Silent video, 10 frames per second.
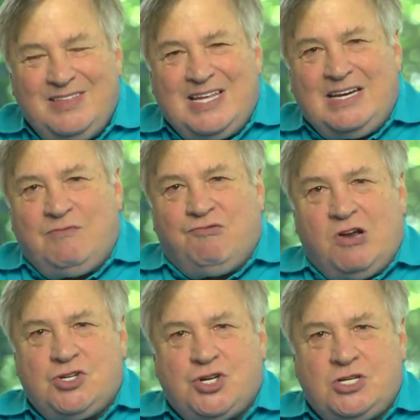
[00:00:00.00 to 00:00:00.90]
That if
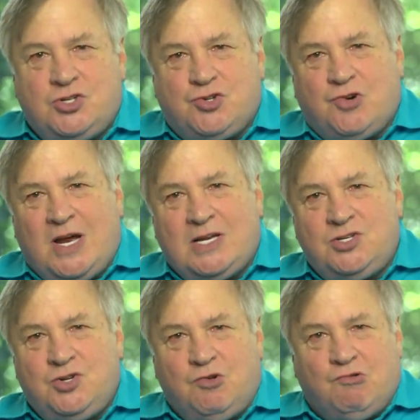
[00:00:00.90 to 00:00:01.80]
Russia is
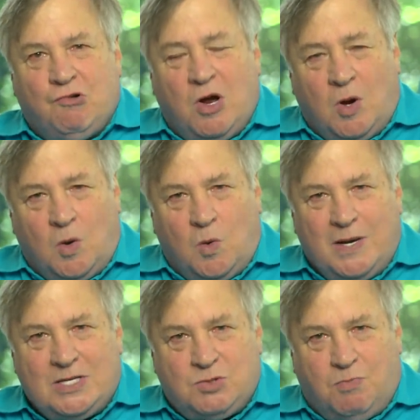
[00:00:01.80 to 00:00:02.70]
trying to grow
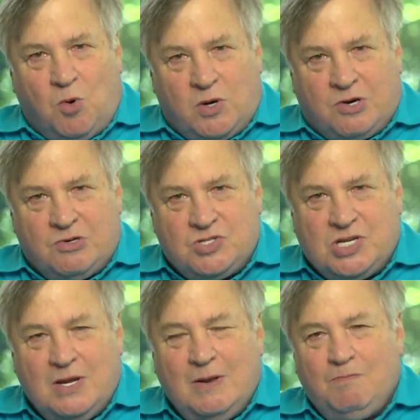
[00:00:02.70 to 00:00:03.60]
its
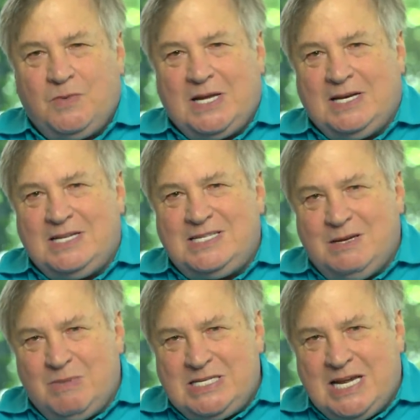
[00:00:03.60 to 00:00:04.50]
borders and
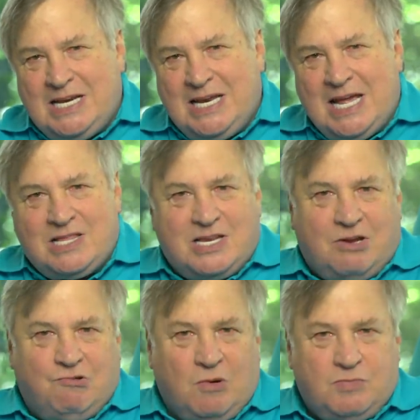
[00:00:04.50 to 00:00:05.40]
intimidating
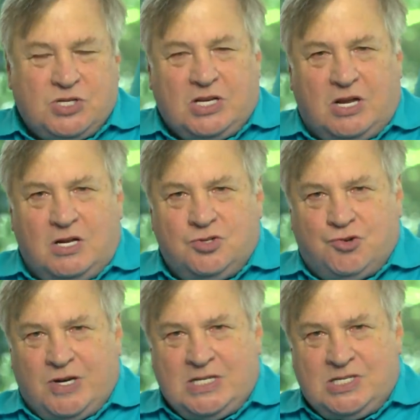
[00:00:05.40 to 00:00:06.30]
ethnic groups and
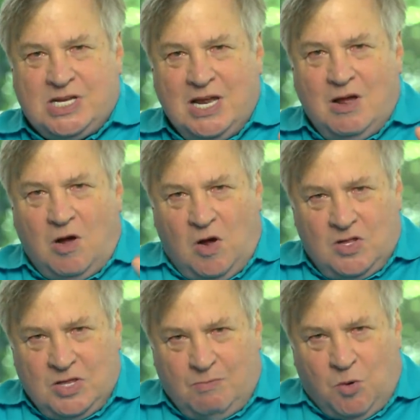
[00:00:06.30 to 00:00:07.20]
countries
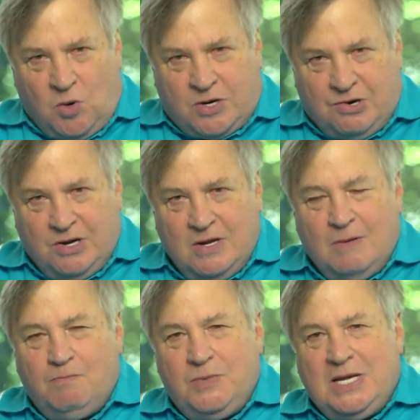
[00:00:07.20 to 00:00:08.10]
on the border,
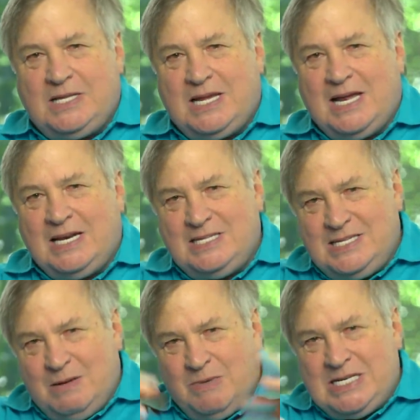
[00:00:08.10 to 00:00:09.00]
it can
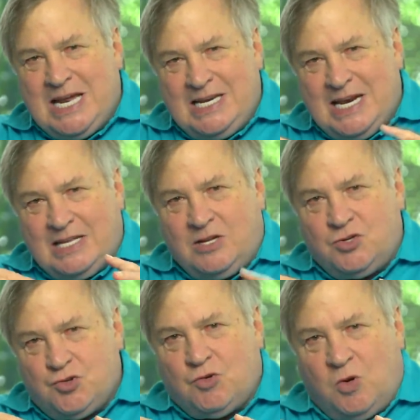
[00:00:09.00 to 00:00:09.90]
intimidate and
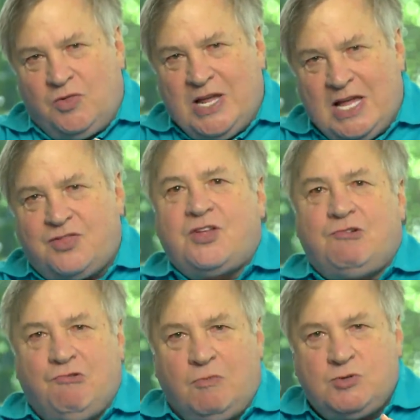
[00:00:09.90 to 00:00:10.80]
control the
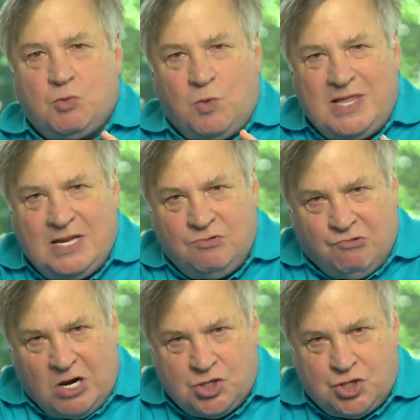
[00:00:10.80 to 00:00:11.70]
ethnic groups within
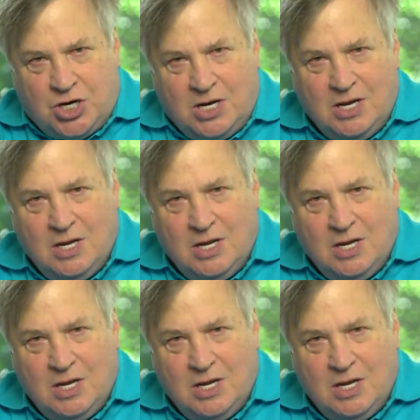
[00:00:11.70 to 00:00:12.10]
Russia.